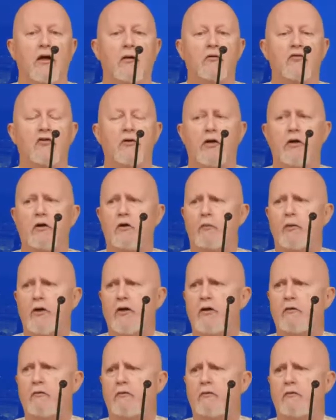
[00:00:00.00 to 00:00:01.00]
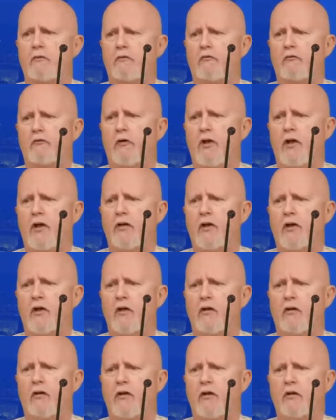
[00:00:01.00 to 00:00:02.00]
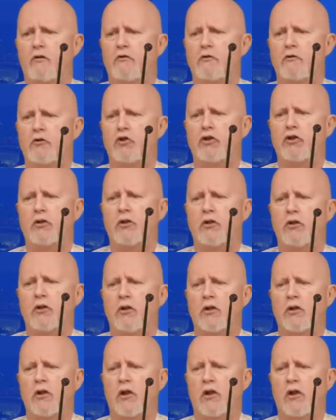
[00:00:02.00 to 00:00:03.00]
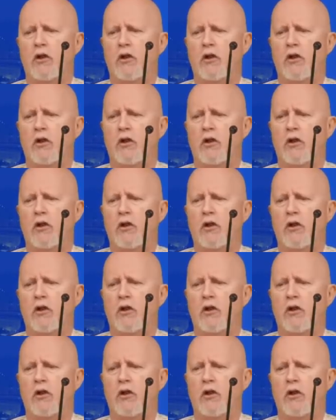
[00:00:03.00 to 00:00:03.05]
So I hope I didn't forget anything crucial.